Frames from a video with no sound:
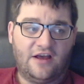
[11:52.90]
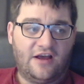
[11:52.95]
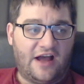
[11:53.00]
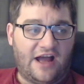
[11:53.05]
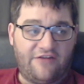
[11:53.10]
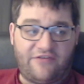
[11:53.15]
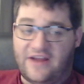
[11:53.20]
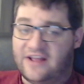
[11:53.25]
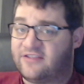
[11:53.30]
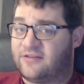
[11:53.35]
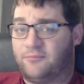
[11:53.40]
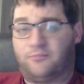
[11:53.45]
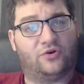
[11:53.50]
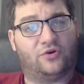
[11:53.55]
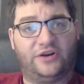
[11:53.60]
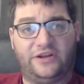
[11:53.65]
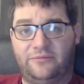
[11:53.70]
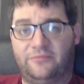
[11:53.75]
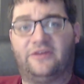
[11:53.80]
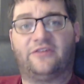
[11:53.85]
I've had some
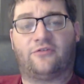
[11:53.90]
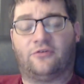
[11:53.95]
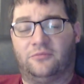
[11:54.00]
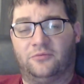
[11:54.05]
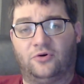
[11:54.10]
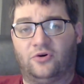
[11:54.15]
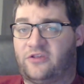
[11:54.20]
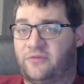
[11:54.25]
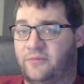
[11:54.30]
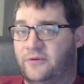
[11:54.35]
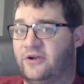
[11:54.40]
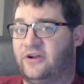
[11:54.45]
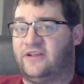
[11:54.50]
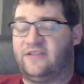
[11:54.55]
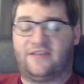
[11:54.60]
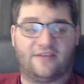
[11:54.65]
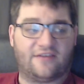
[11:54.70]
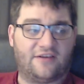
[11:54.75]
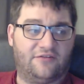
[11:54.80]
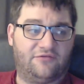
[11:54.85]
pretty miserable
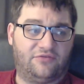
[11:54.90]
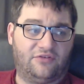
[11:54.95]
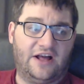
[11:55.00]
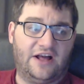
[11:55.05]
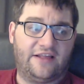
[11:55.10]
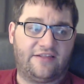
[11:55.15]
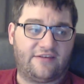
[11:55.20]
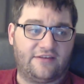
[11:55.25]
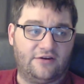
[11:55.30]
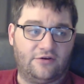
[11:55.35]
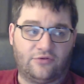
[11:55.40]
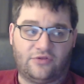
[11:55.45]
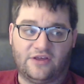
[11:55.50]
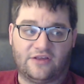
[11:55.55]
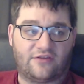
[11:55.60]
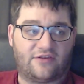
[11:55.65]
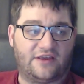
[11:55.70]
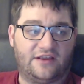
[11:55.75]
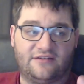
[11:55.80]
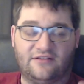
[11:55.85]
experiences on flights.
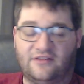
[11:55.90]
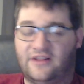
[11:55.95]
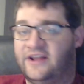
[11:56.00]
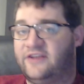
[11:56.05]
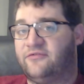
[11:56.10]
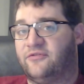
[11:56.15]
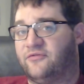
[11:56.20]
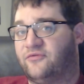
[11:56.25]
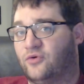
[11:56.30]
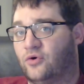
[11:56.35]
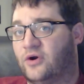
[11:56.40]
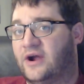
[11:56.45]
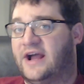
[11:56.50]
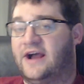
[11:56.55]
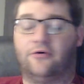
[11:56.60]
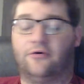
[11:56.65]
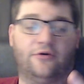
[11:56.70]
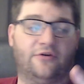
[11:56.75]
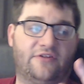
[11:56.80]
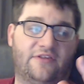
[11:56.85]
Things that get delayed for 4
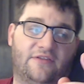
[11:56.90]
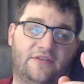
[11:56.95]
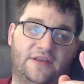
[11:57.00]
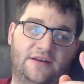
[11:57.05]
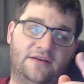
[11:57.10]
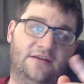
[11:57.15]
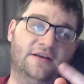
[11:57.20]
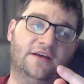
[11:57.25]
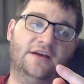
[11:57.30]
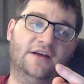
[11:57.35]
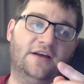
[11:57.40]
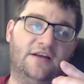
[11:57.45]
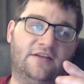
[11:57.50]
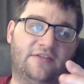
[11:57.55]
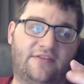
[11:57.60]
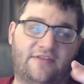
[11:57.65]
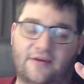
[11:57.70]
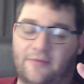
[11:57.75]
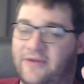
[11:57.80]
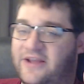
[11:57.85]
hours, and then
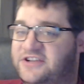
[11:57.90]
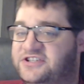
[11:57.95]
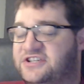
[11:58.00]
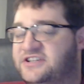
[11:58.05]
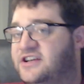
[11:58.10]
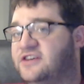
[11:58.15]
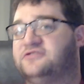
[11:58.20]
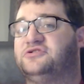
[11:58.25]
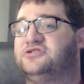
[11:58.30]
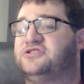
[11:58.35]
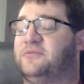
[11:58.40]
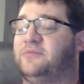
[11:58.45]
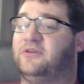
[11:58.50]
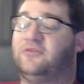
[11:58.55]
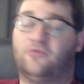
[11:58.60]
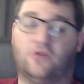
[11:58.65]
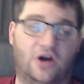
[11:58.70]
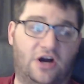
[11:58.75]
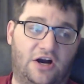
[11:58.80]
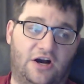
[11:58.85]
some agent tells you something
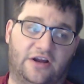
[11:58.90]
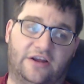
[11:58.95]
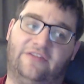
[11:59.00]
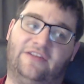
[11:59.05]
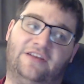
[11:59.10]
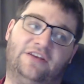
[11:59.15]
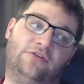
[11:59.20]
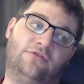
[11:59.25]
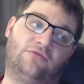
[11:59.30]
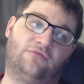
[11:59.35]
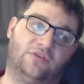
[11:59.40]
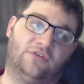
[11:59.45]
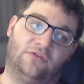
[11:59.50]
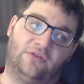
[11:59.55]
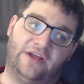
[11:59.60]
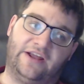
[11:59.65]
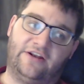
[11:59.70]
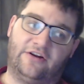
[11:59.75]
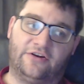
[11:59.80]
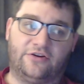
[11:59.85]
wrong, and then you're
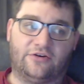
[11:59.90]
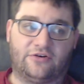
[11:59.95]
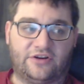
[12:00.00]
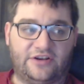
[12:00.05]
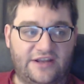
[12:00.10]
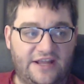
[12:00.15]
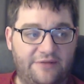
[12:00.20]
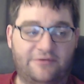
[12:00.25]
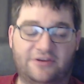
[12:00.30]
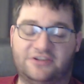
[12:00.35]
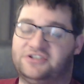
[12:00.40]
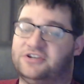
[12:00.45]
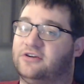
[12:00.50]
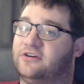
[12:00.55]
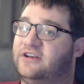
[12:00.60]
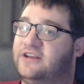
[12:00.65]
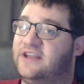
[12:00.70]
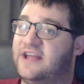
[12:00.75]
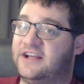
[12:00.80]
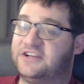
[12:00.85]
delayed on miss your
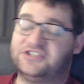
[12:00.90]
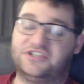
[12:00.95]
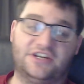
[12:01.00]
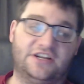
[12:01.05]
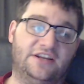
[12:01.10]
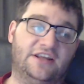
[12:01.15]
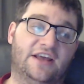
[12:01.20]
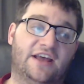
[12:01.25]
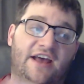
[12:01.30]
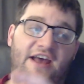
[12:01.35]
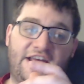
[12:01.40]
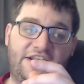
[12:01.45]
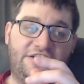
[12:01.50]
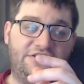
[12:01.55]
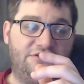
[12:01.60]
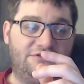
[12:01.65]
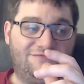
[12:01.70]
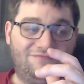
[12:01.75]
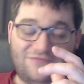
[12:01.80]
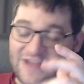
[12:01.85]
connection.
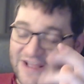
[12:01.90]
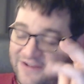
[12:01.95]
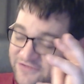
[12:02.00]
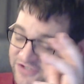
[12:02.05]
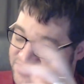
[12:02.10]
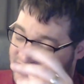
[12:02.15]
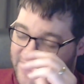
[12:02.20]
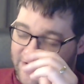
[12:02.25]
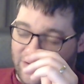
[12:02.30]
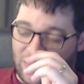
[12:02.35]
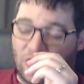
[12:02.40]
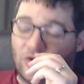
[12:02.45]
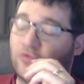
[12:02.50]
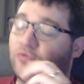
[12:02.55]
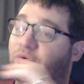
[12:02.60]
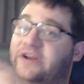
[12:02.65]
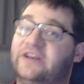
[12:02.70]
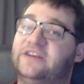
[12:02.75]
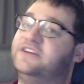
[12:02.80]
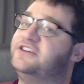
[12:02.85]
And I just had
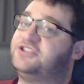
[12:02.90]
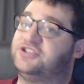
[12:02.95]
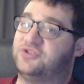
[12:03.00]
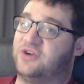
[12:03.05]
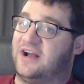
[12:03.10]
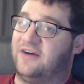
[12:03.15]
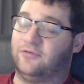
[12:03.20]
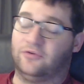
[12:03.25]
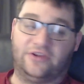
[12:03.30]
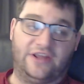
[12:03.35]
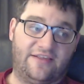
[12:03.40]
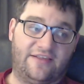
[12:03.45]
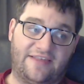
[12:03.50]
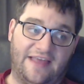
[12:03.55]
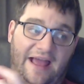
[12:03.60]
horrendous travel days. It